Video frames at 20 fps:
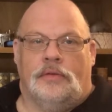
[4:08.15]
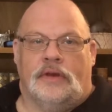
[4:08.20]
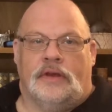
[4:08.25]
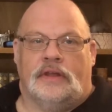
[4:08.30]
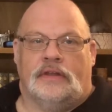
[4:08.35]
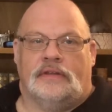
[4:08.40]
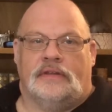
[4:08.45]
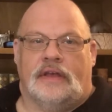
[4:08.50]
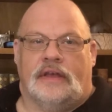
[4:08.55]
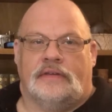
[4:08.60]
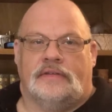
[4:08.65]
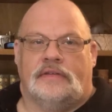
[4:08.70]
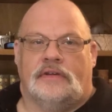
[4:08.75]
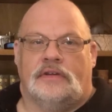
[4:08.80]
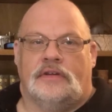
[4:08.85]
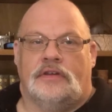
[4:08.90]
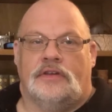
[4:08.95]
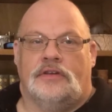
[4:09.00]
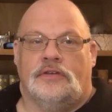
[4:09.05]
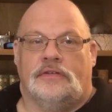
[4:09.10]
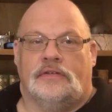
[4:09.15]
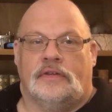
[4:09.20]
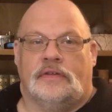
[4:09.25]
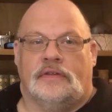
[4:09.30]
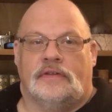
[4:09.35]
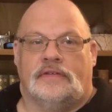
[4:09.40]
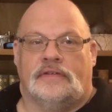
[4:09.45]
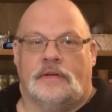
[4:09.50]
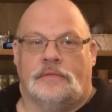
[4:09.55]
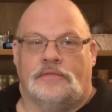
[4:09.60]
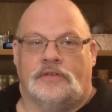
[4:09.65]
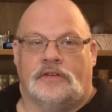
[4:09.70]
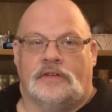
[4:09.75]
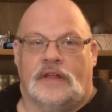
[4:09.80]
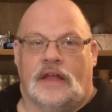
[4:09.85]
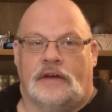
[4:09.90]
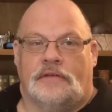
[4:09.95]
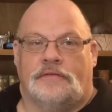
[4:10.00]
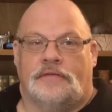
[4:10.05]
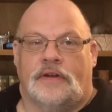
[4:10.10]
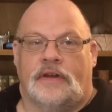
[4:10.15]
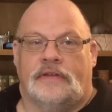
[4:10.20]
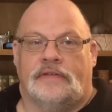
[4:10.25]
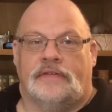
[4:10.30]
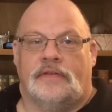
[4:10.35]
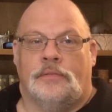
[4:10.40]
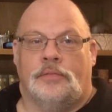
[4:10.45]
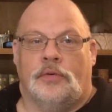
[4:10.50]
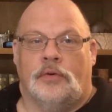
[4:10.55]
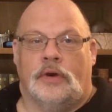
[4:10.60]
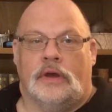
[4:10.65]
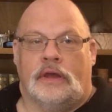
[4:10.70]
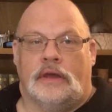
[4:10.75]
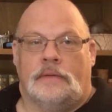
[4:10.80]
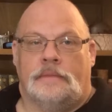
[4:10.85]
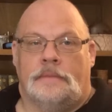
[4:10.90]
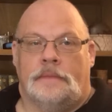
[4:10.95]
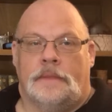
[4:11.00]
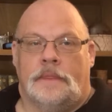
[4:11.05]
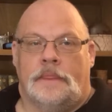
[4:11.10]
we can test it using the subject noun phrase the boy.